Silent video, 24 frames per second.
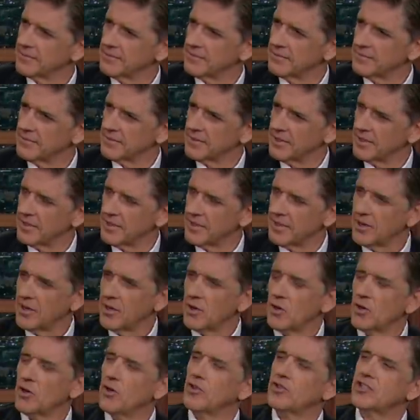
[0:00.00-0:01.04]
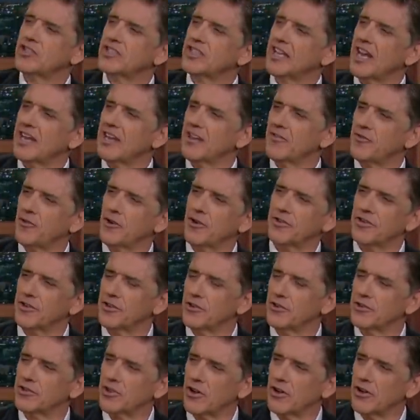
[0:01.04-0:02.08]
that's us. Who's Sally Forth
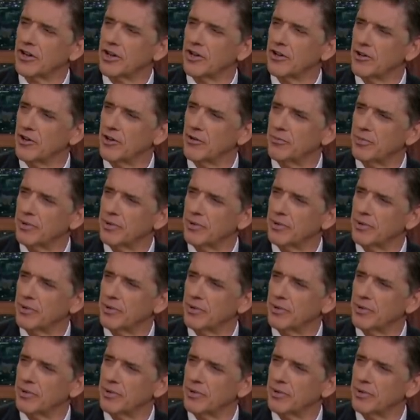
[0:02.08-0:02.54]
and who's Cock-a-Hoop? I'm